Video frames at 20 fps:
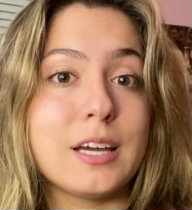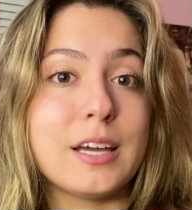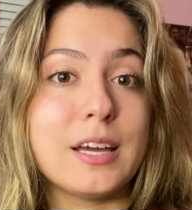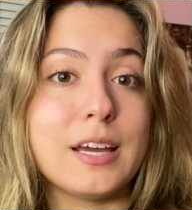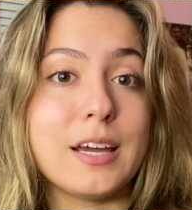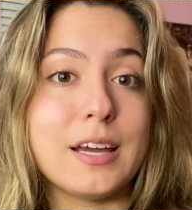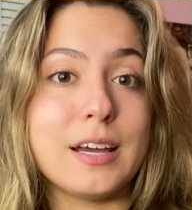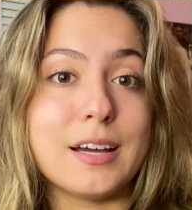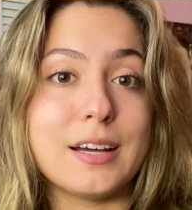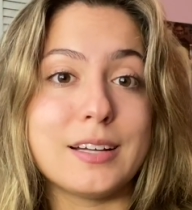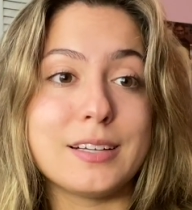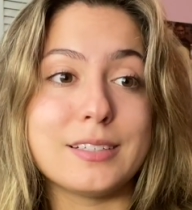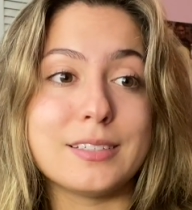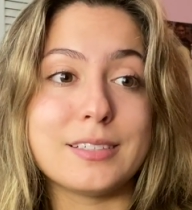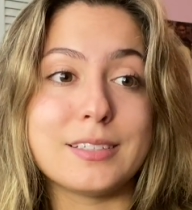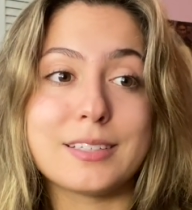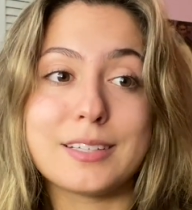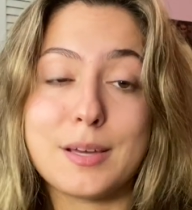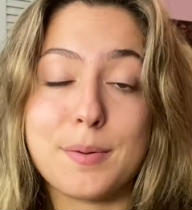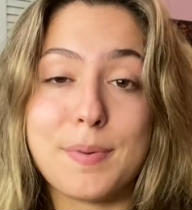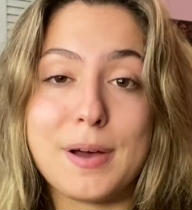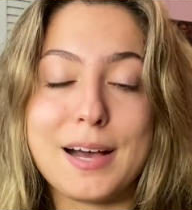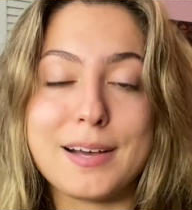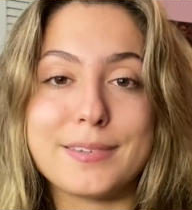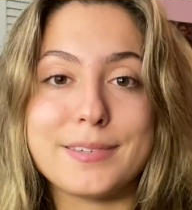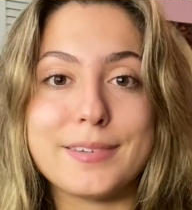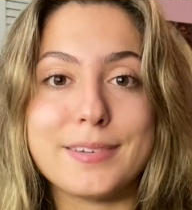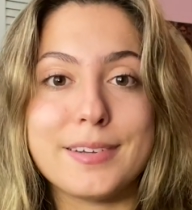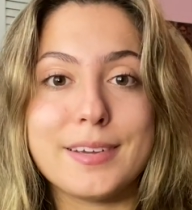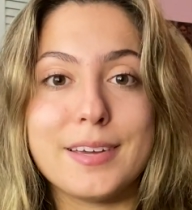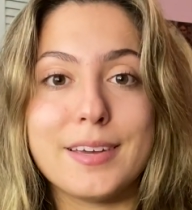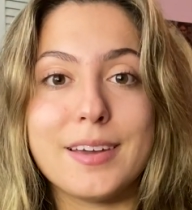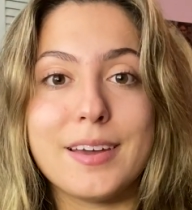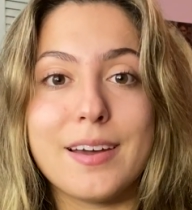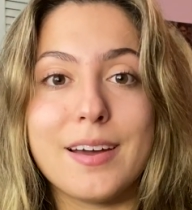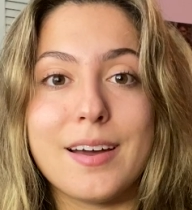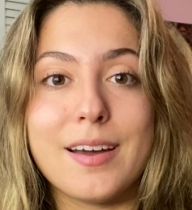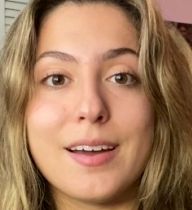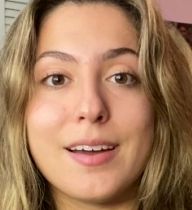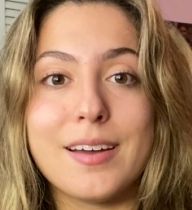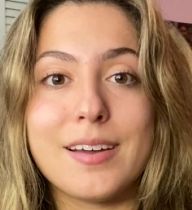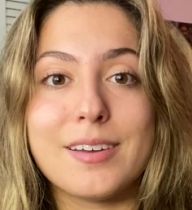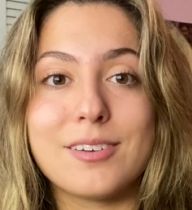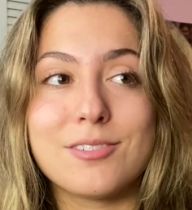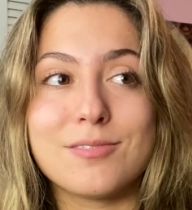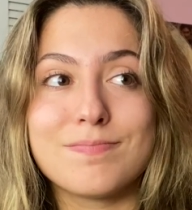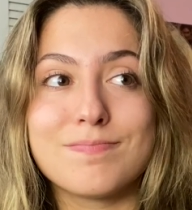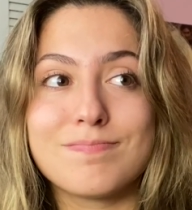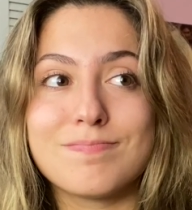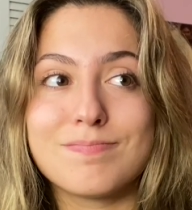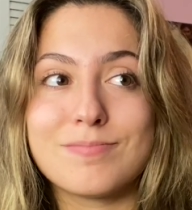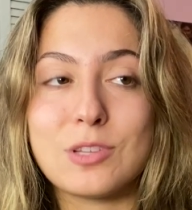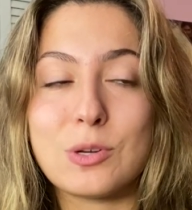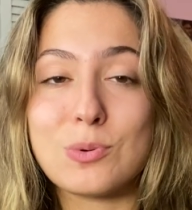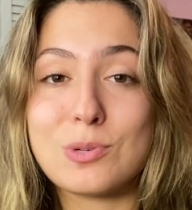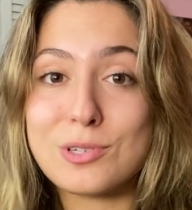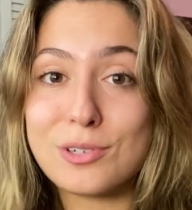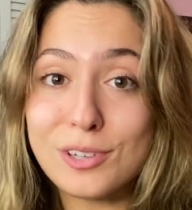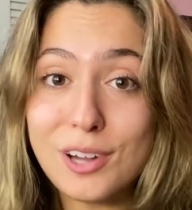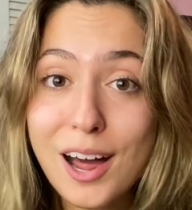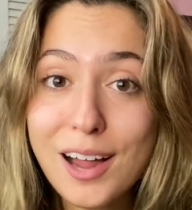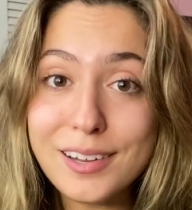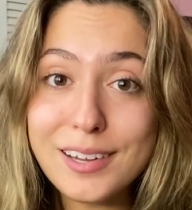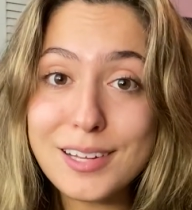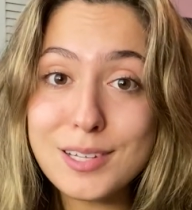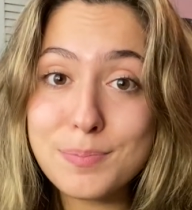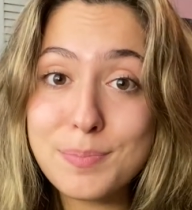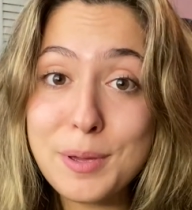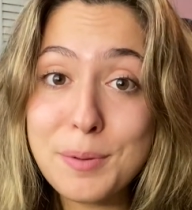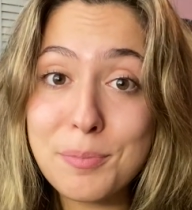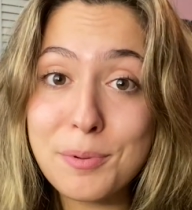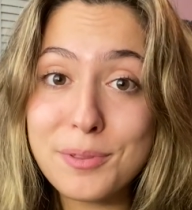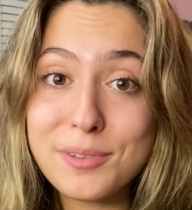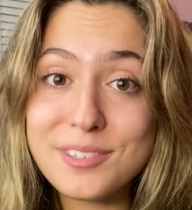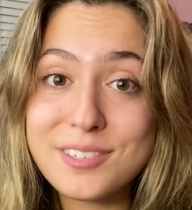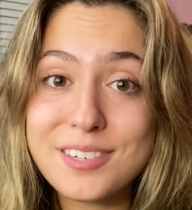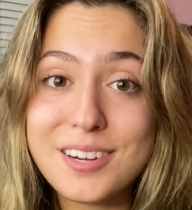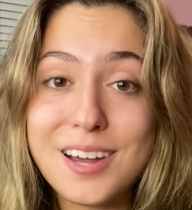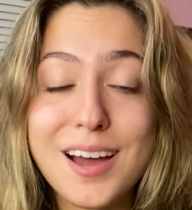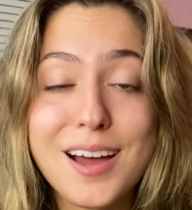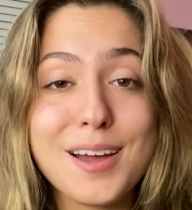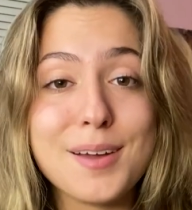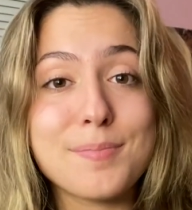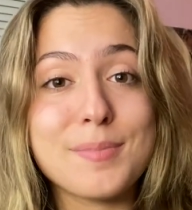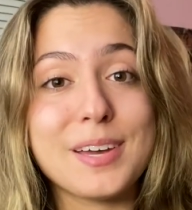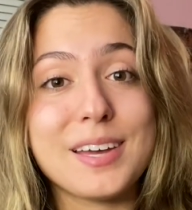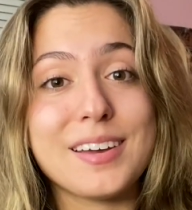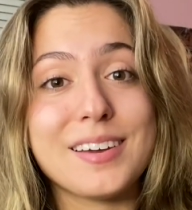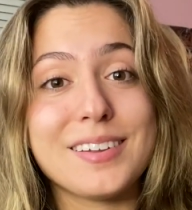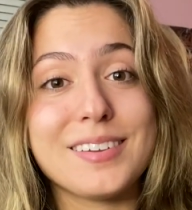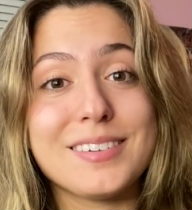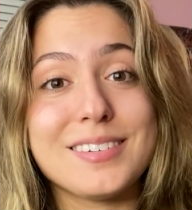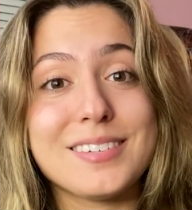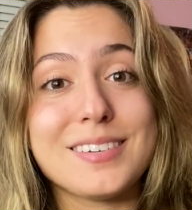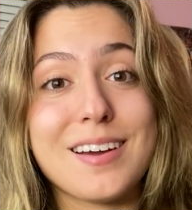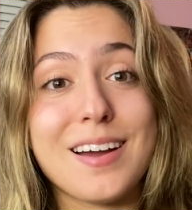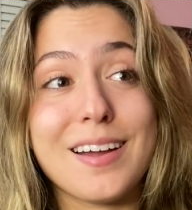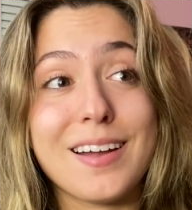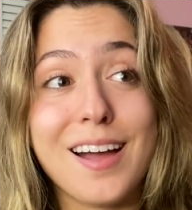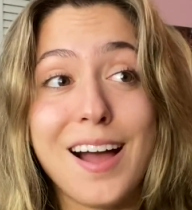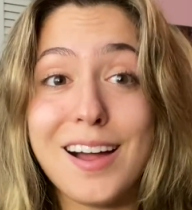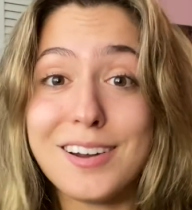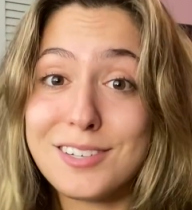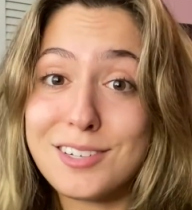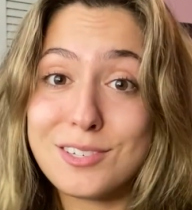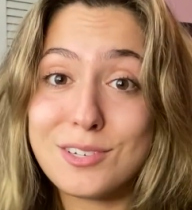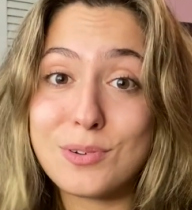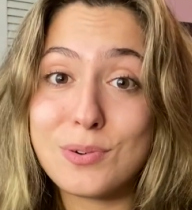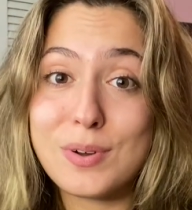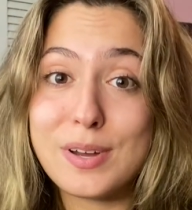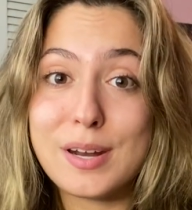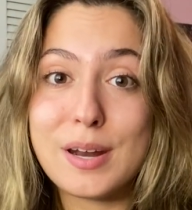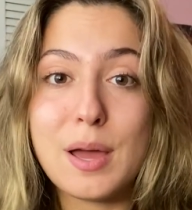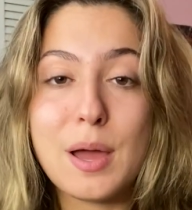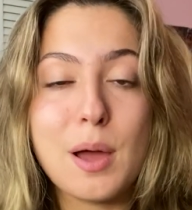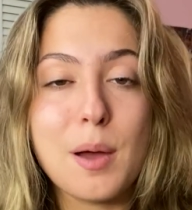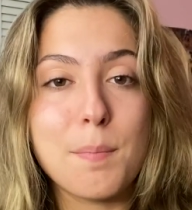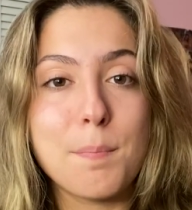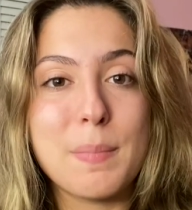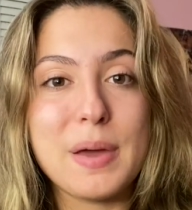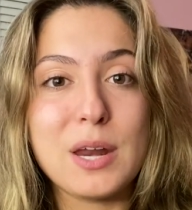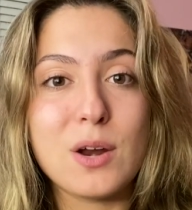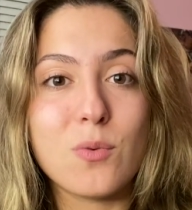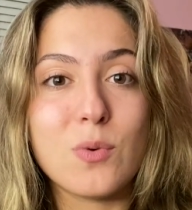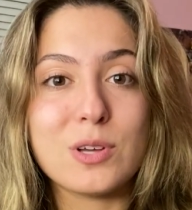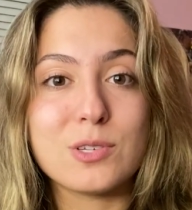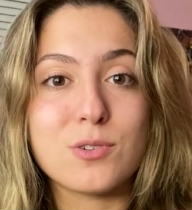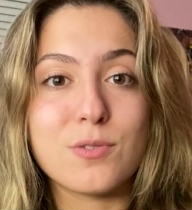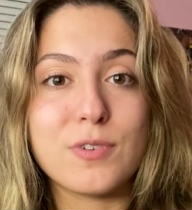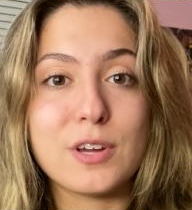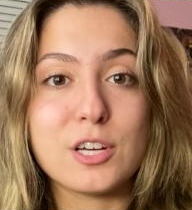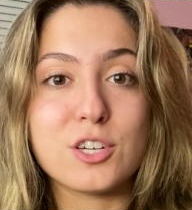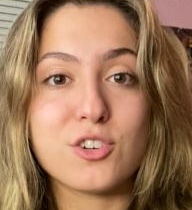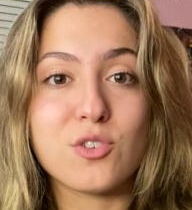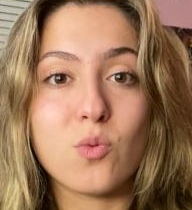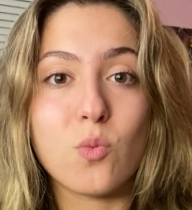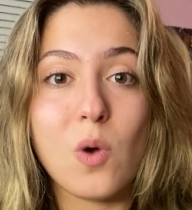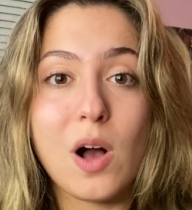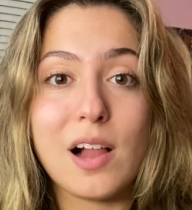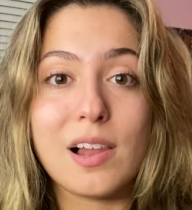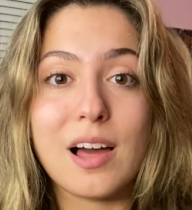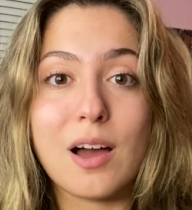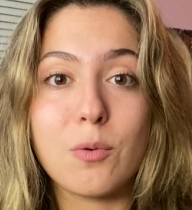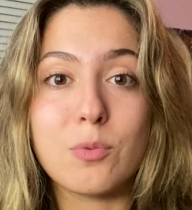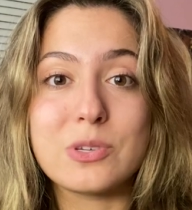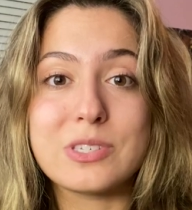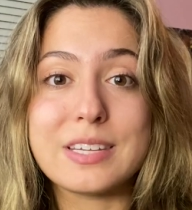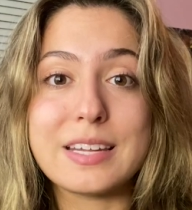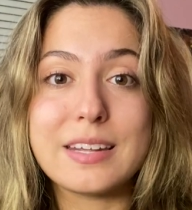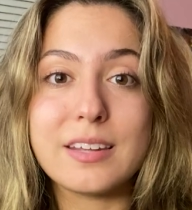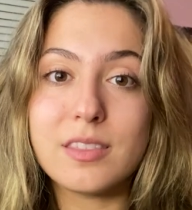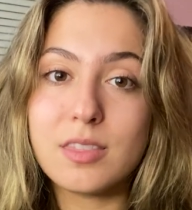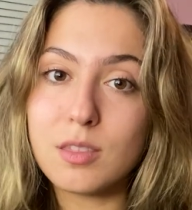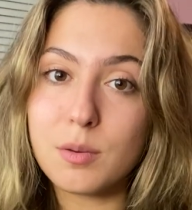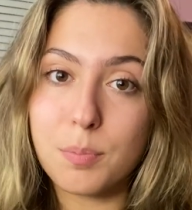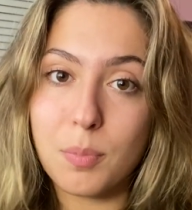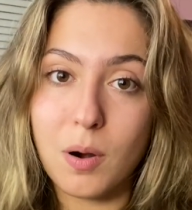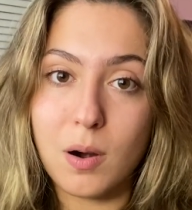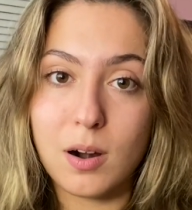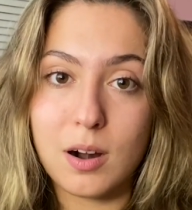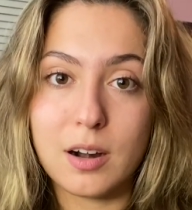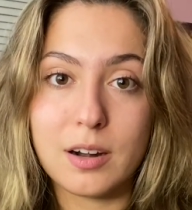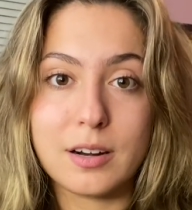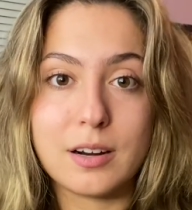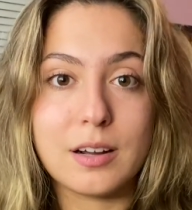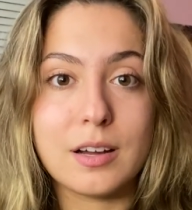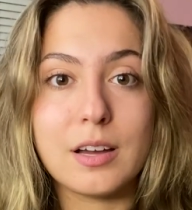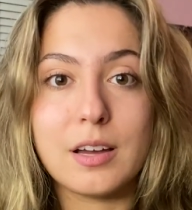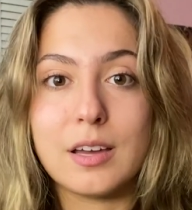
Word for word: and capacity, there was a lot less people this time and I got to do it, made a reservation while I was in the park.